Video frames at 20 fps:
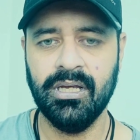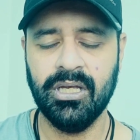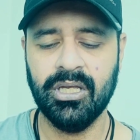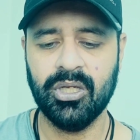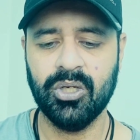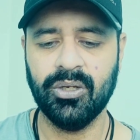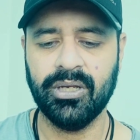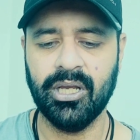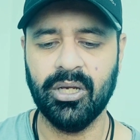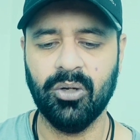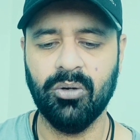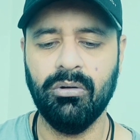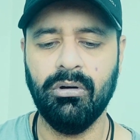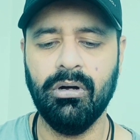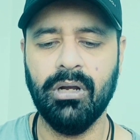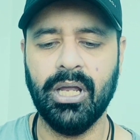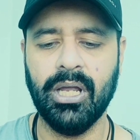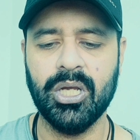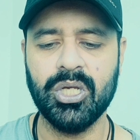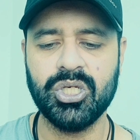you can
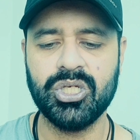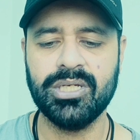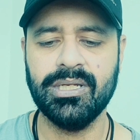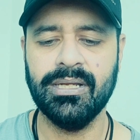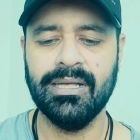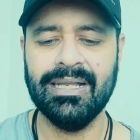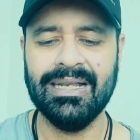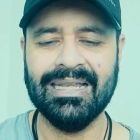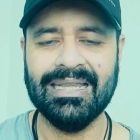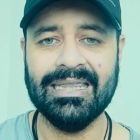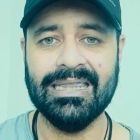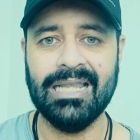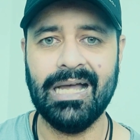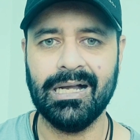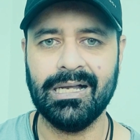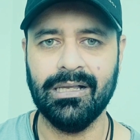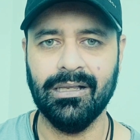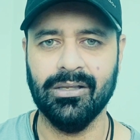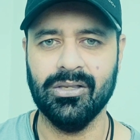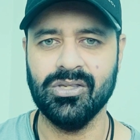call it
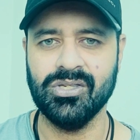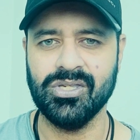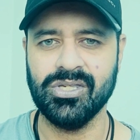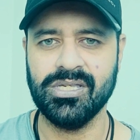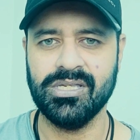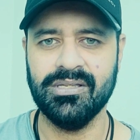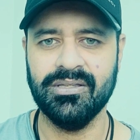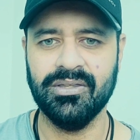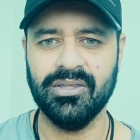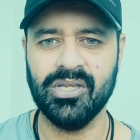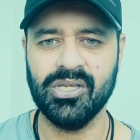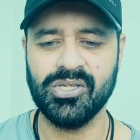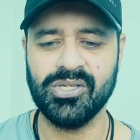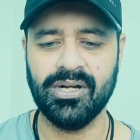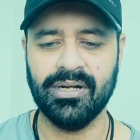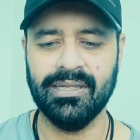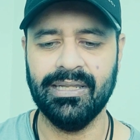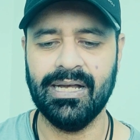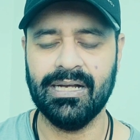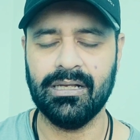knuckles. These are
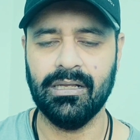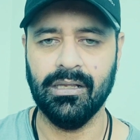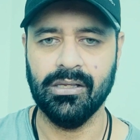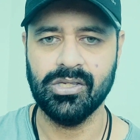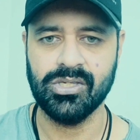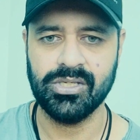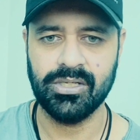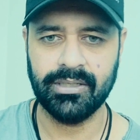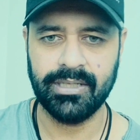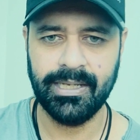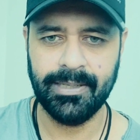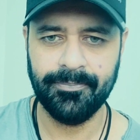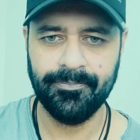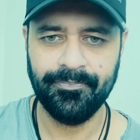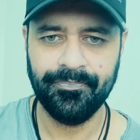knuckles, okay?